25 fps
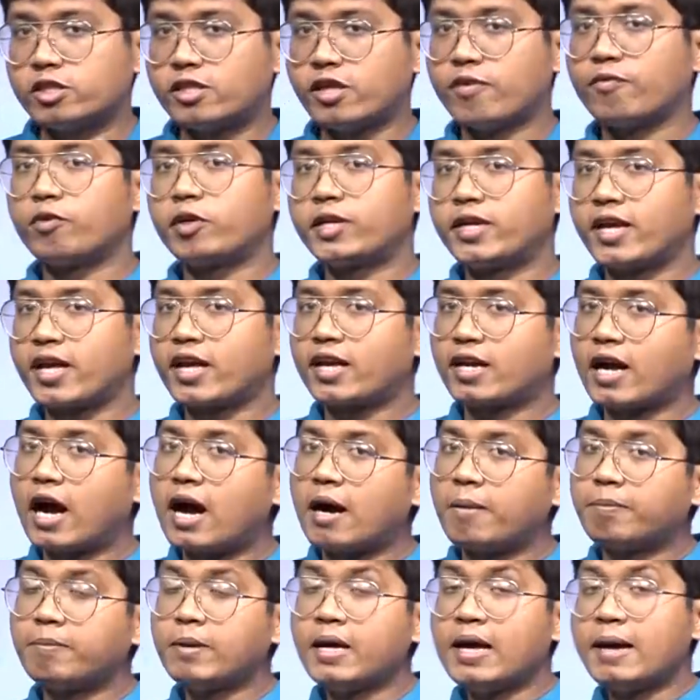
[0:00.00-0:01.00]
they would take
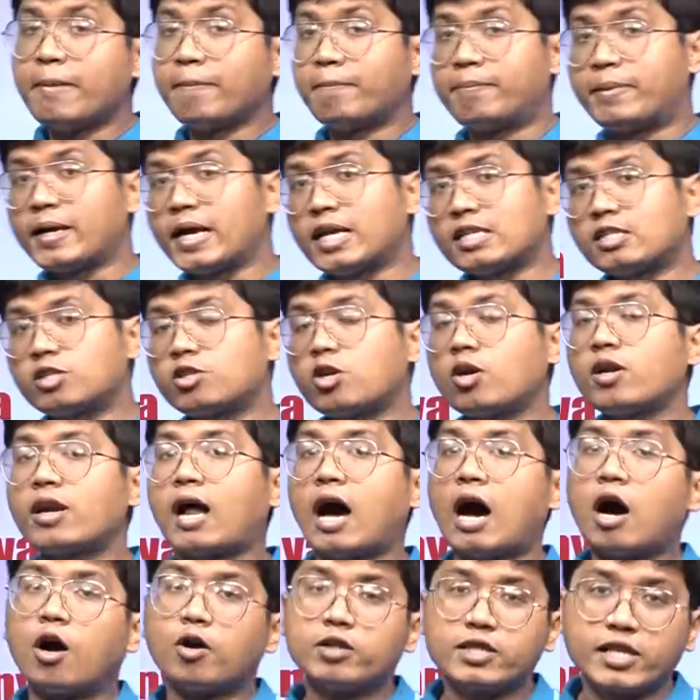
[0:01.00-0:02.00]
up based on
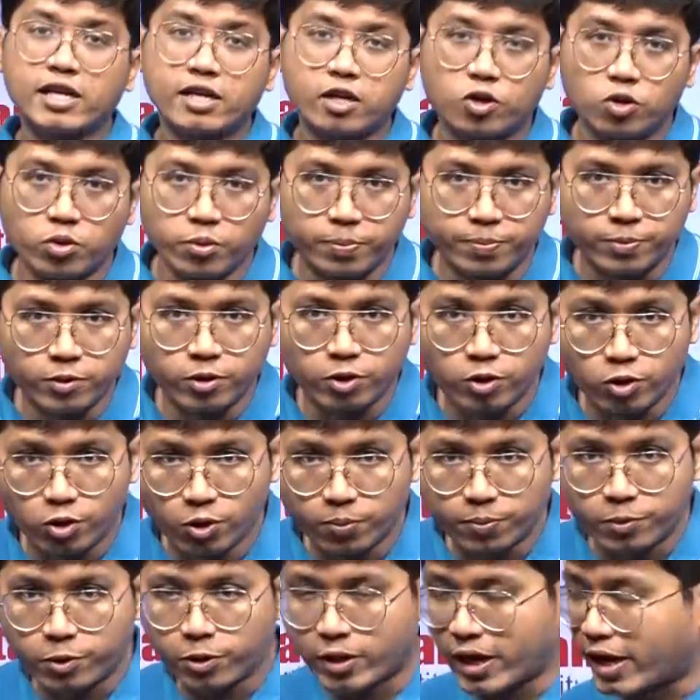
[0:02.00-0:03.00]
how they are
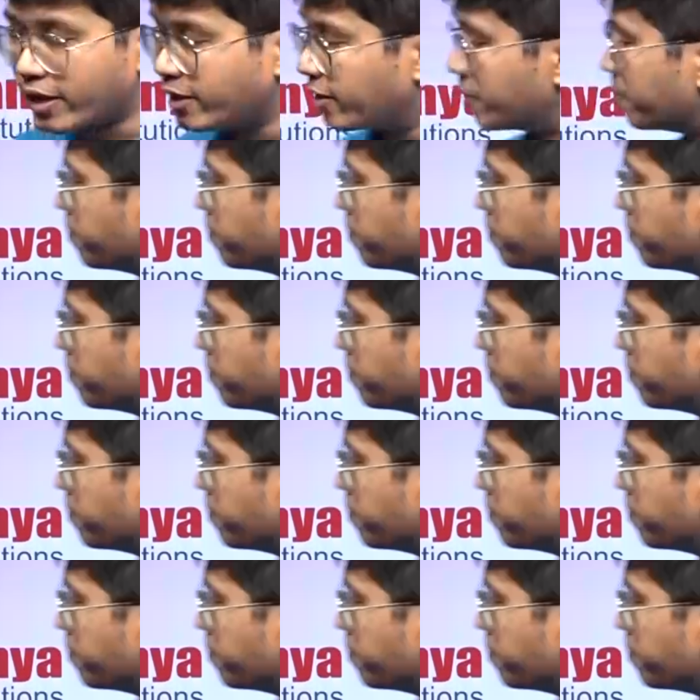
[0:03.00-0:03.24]
grouped together.